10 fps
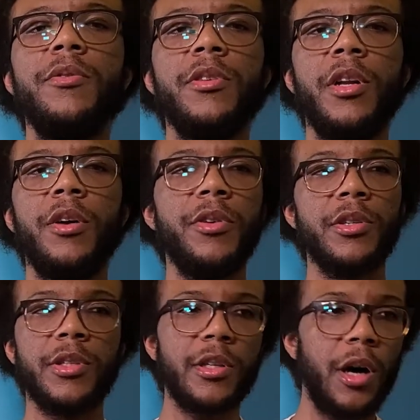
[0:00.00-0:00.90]
He
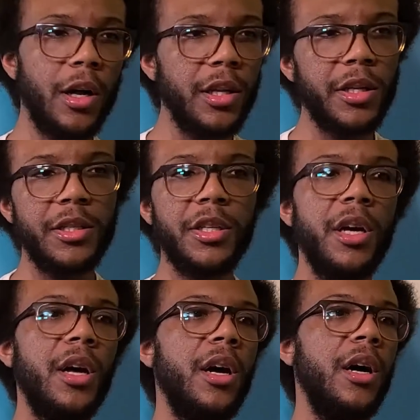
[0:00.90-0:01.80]
goes to college,
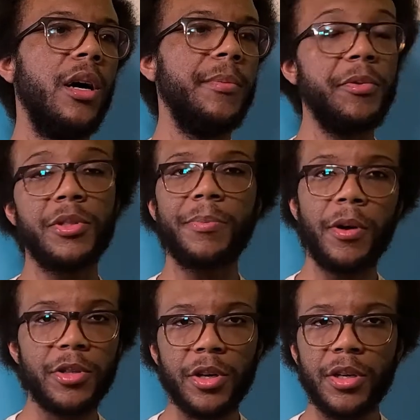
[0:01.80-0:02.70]
he was
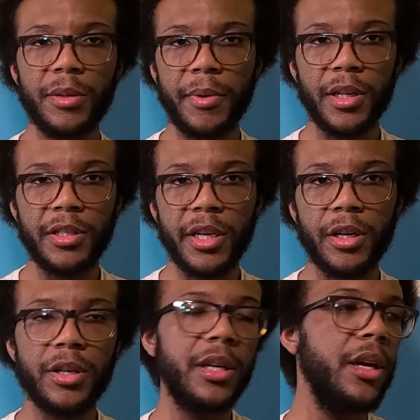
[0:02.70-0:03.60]
supposed to go to the
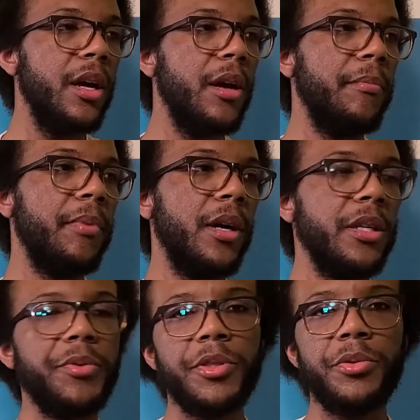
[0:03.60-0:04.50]
military, but he
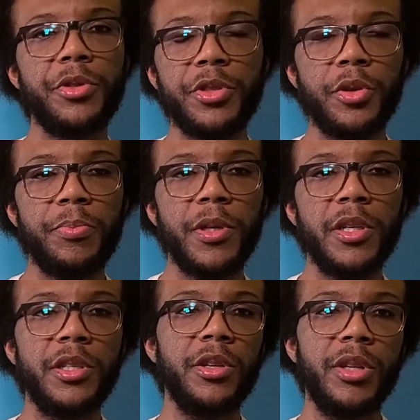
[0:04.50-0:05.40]
was too
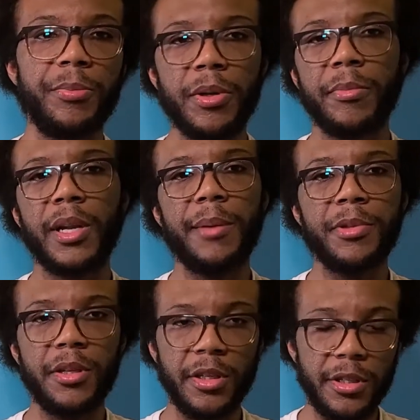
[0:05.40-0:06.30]
stupid, so they put him on
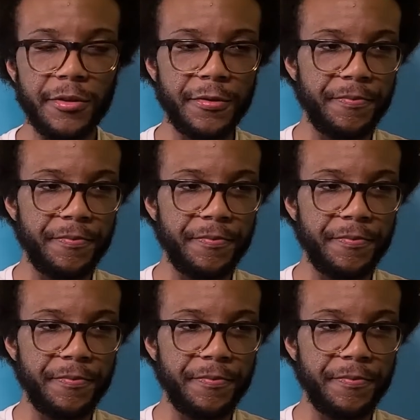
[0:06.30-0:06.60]
absent leave.